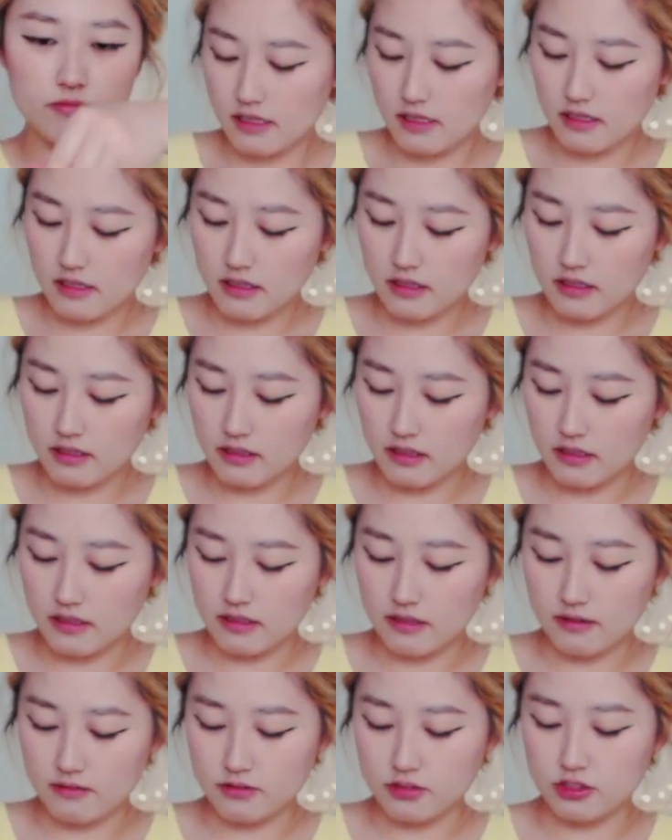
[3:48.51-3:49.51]
And
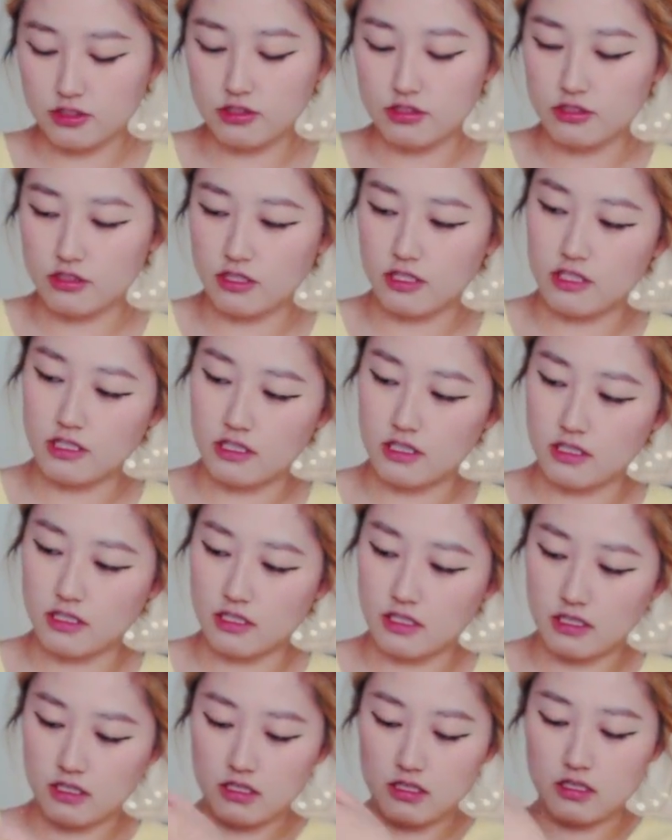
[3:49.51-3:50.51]
I have ginger
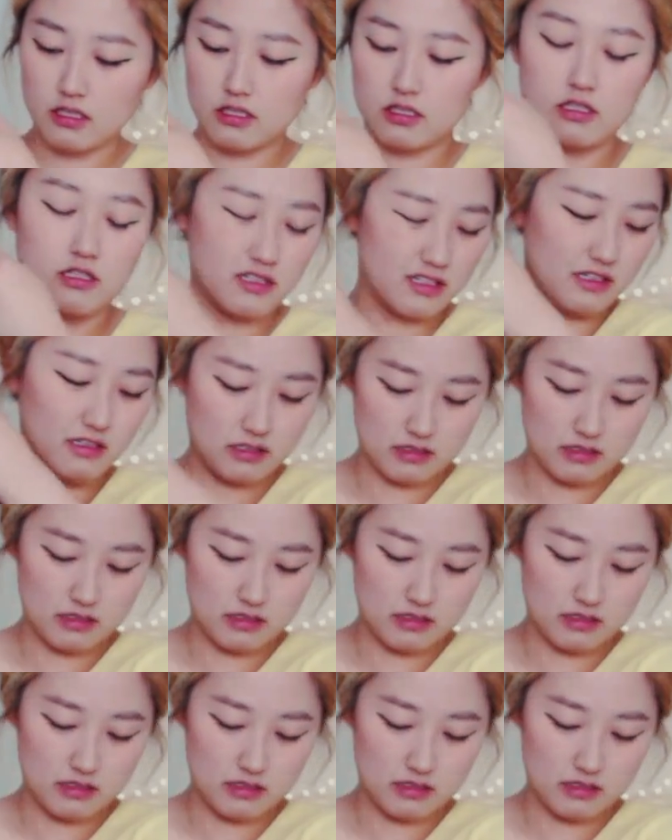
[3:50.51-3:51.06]
teriyaki.